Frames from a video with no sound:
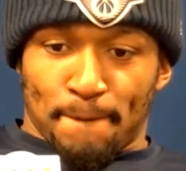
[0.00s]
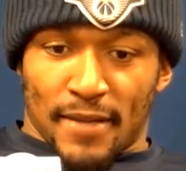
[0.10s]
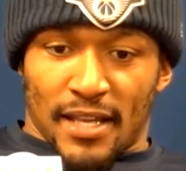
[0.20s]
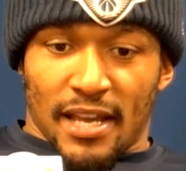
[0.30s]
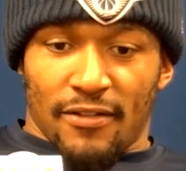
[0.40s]

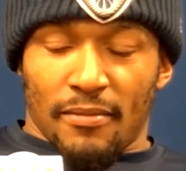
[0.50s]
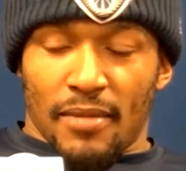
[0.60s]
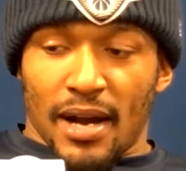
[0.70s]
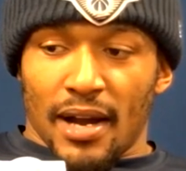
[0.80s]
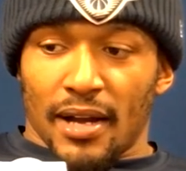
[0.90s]
given
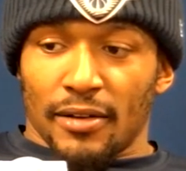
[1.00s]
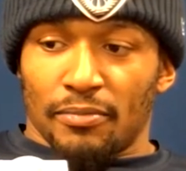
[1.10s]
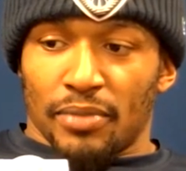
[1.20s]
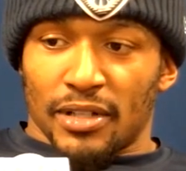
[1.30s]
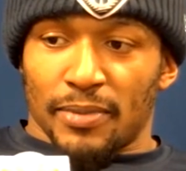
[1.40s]
my
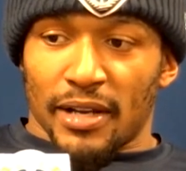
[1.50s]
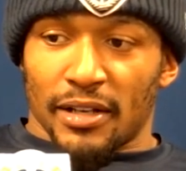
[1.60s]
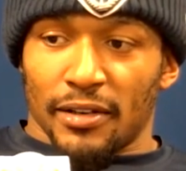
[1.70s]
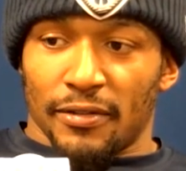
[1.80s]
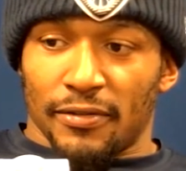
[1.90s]

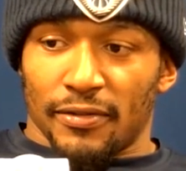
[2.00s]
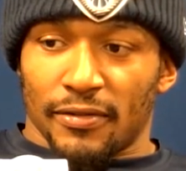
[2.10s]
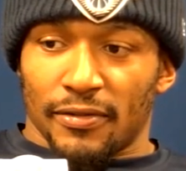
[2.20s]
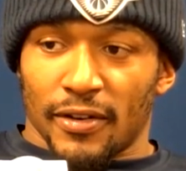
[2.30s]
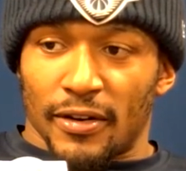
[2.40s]
perspective
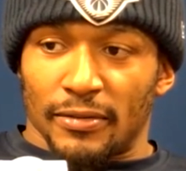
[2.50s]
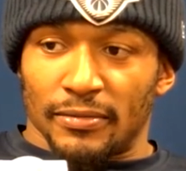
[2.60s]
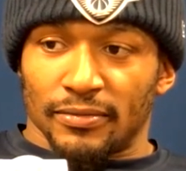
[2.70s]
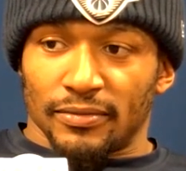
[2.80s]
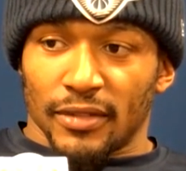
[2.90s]
from,
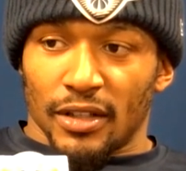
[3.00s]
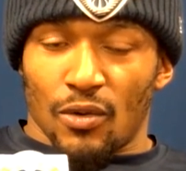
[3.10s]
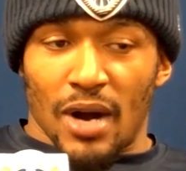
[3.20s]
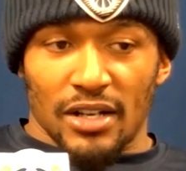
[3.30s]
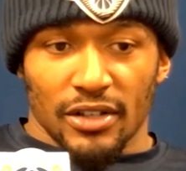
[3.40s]
you know,
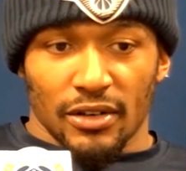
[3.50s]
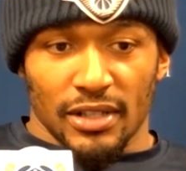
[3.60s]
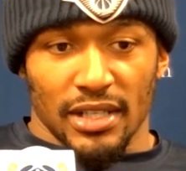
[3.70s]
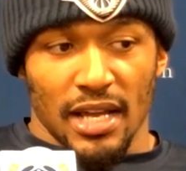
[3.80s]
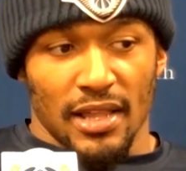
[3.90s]
watching on the
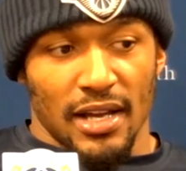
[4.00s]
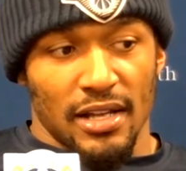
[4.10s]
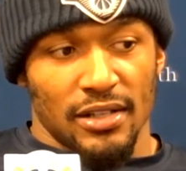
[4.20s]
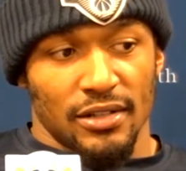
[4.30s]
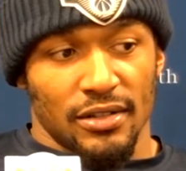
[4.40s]

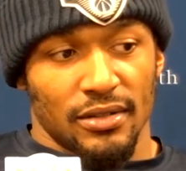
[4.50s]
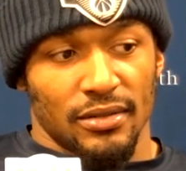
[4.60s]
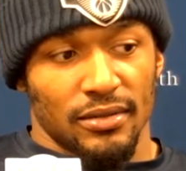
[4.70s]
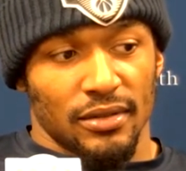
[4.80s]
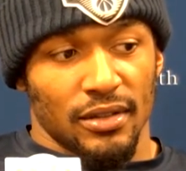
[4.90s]
sidelines or,
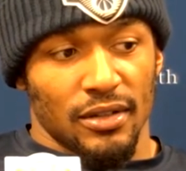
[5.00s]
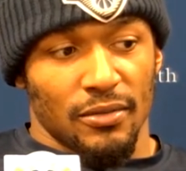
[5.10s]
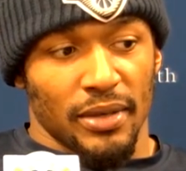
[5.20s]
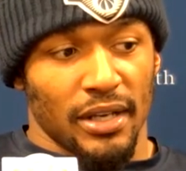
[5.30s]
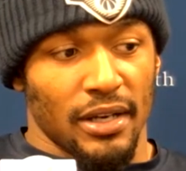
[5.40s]
you know,
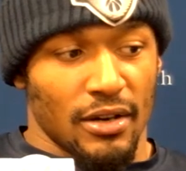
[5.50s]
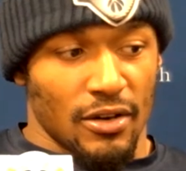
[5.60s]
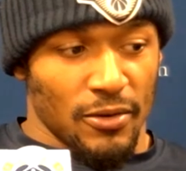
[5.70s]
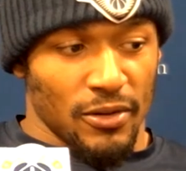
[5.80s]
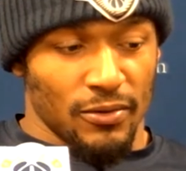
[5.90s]
being at
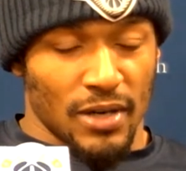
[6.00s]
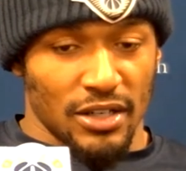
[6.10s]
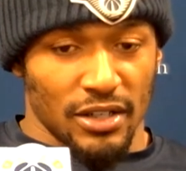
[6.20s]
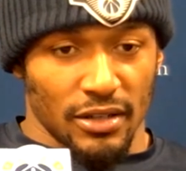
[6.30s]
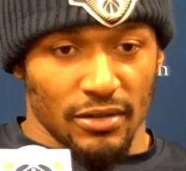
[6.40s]
home and
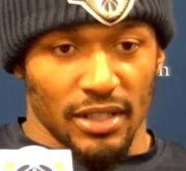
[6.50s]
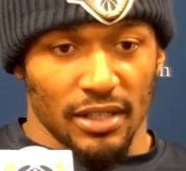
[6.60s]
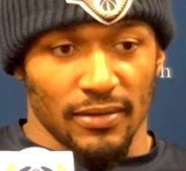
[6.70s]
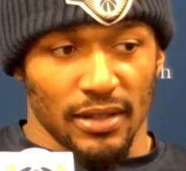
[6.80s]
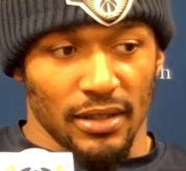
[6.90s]
watching it on
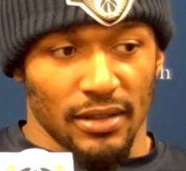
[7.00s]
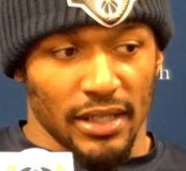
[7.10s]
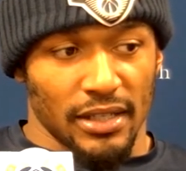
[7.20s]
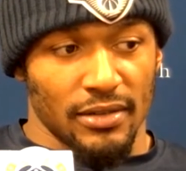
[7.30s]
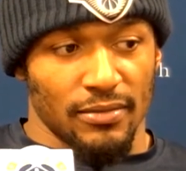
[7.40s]
TV, like
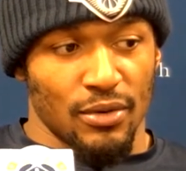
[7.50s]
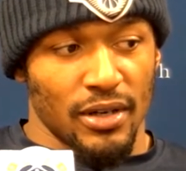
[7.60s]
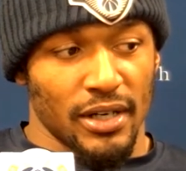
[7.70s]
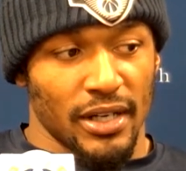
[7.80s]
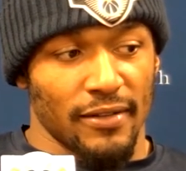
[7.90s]
it's important
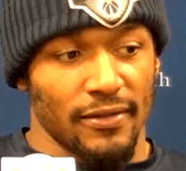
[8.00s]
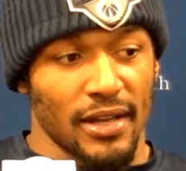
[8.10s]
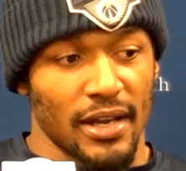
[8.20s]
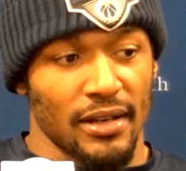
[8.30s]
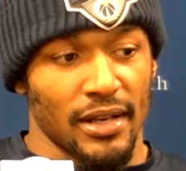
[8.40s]
to give
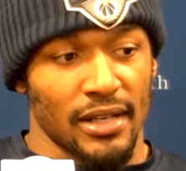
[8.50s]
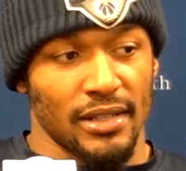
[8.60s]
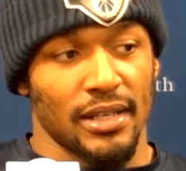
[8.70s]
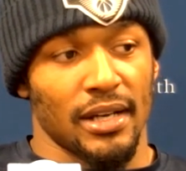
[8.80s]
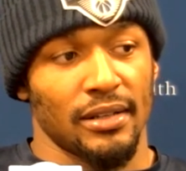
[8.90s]
that
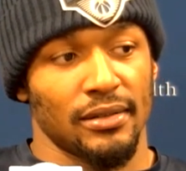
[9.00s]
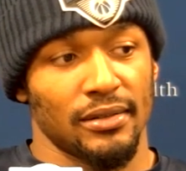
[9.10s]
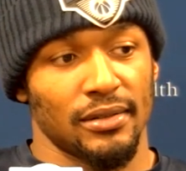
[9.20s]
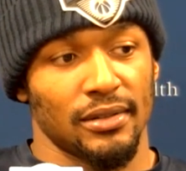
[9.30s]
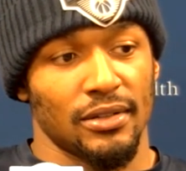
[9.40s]
insight
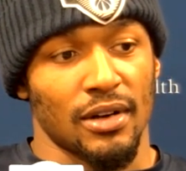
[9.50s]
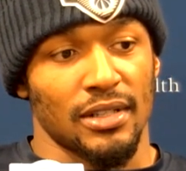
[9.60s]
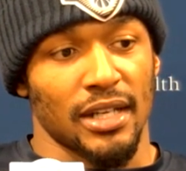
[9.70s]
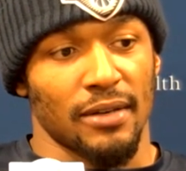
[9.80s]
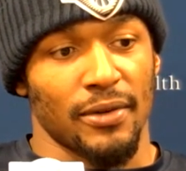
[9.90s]
to our
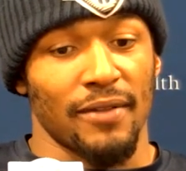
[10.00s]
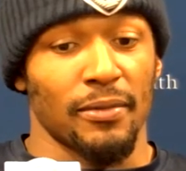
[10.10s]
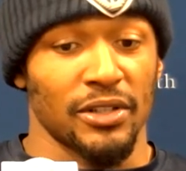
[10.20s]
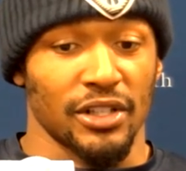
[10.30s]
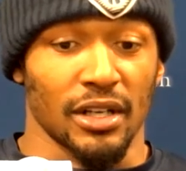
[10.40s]
team. We have a
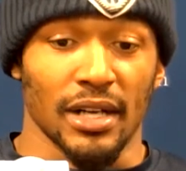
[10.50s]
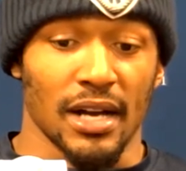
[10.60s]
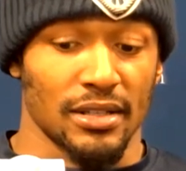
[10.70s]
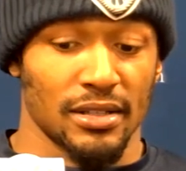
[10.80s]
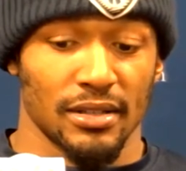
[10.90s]
bunch of young
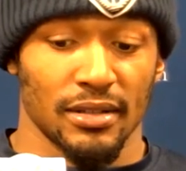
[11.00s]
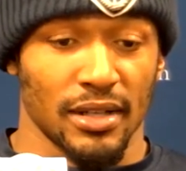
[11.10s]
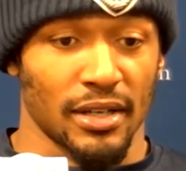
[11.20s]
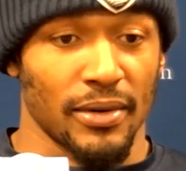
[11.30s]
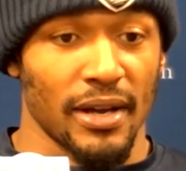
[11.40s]
guys.
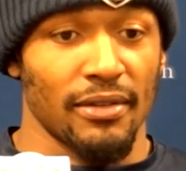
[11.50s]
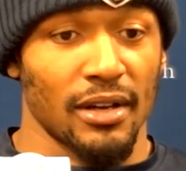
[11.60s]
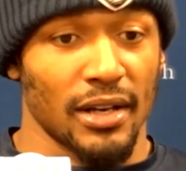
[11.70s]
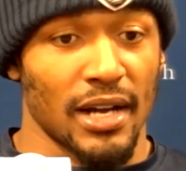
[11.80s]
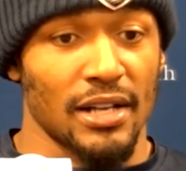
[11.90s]
Like we have
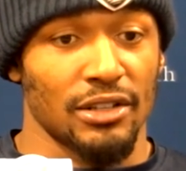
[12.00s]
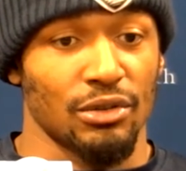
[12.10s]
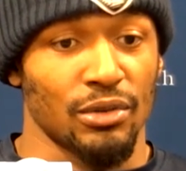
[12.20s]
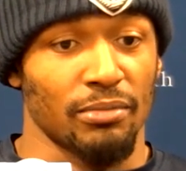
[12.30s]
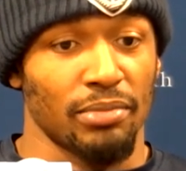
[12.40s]
young guys who
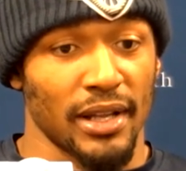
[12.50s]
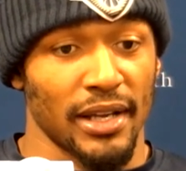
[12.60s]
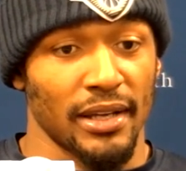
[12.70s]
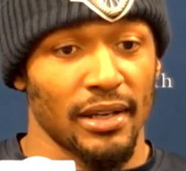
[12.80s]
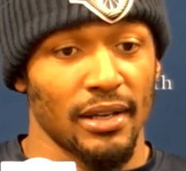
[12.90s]
can play,
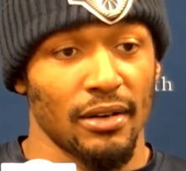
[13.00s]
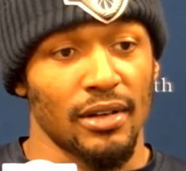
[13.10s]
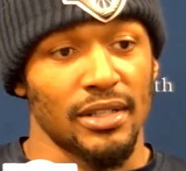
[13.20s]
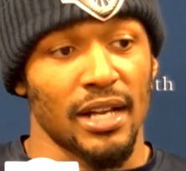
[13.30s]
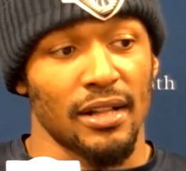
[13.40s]
are
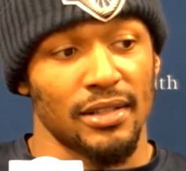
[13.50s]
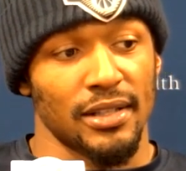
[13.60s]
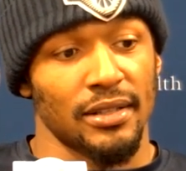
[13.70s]
talented